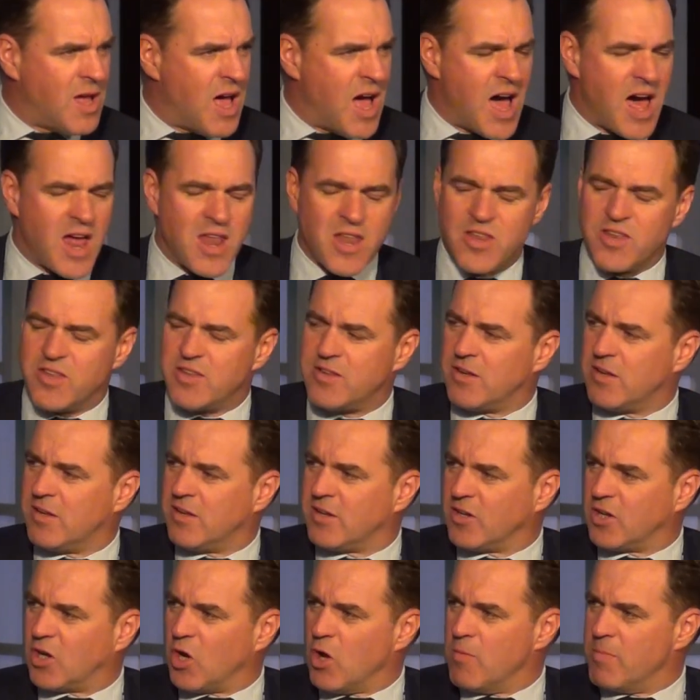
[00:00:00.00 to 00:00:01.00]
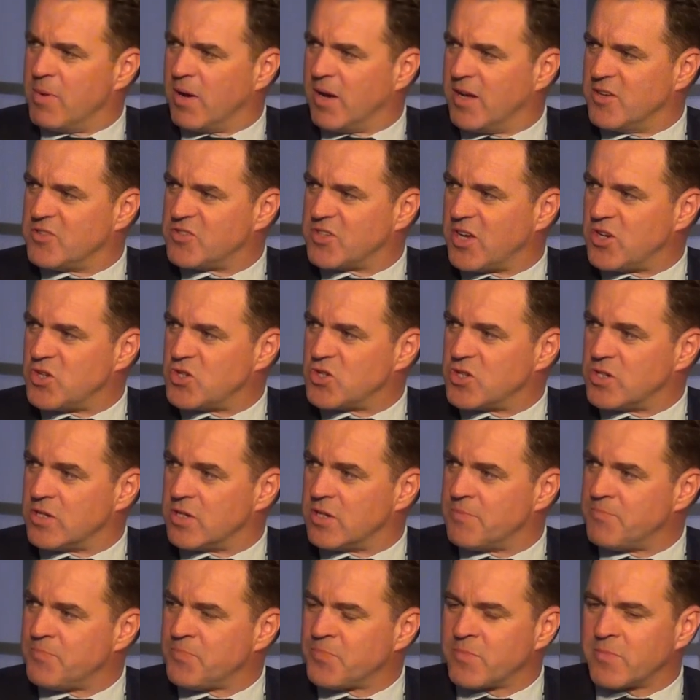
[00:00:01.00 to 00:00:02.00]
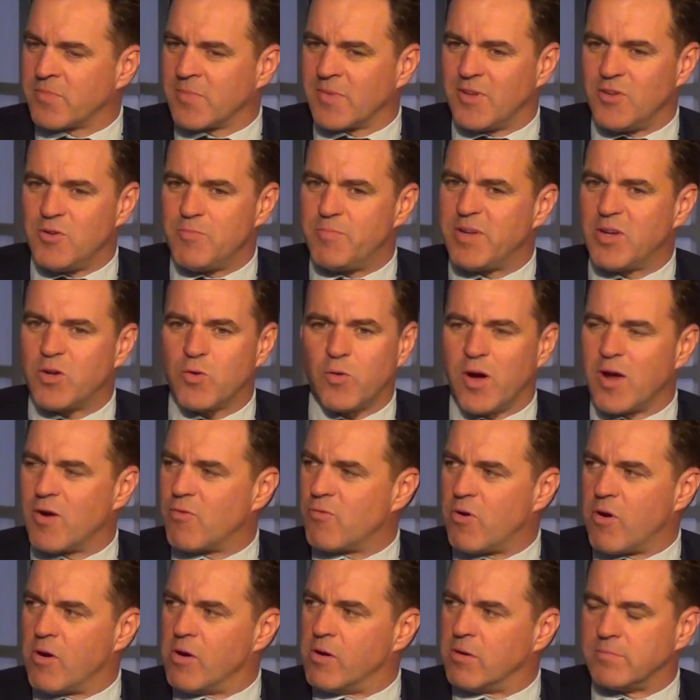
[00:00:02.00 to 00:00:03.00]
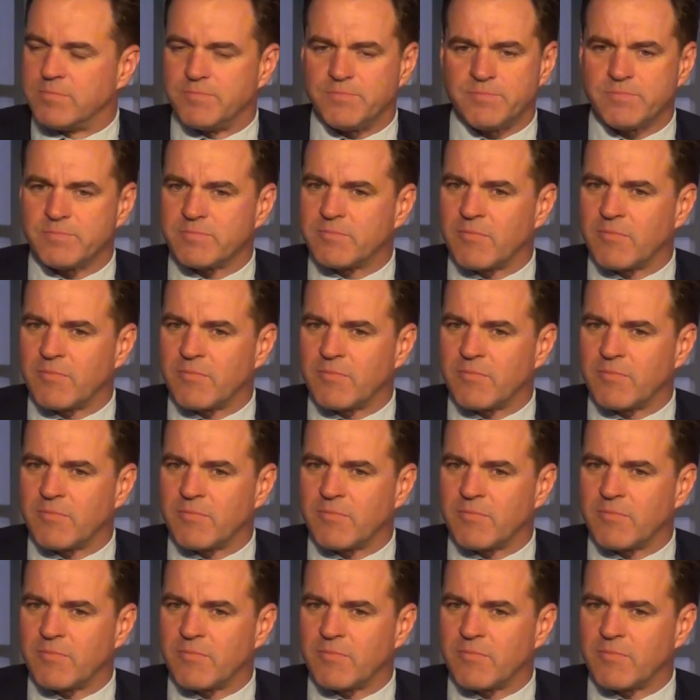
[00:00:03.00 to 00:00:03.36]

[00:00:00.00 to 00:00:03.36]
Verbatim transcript: and globalization. You'd be quite wrong.